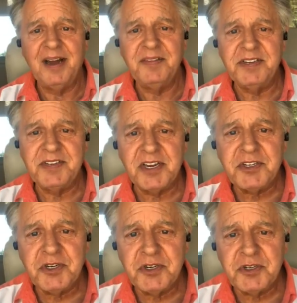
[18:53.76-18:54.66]
these
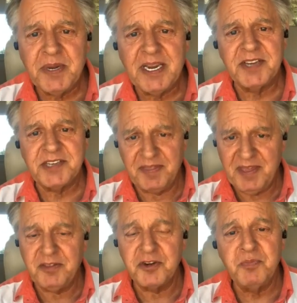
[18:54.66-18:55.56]
issues because I
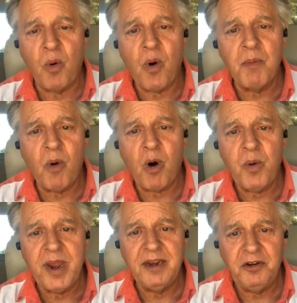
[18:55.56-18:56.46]
think there's more and more
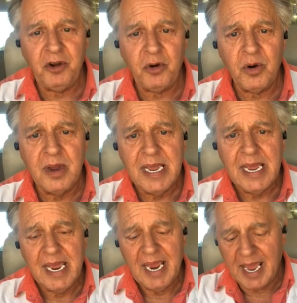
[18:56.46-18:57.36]
we can do.
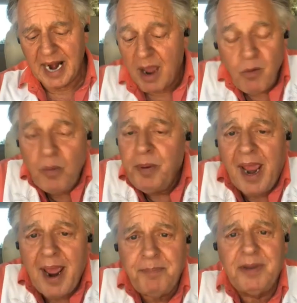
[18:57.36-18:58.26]
And I won't be
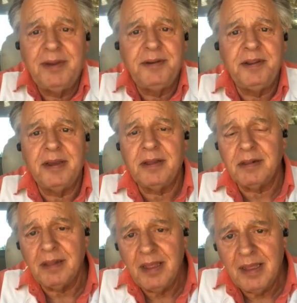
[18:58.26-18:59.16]
happy
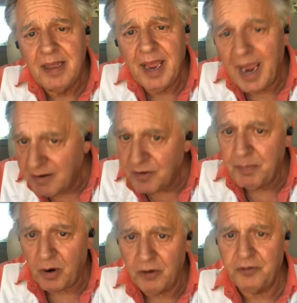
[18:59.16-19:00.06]
until every
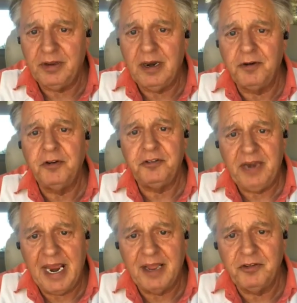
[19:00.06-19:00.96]
person
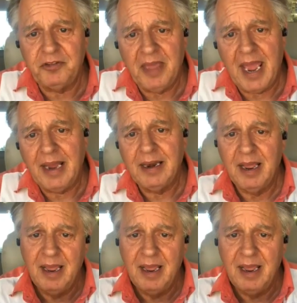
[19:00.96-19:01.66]
understands that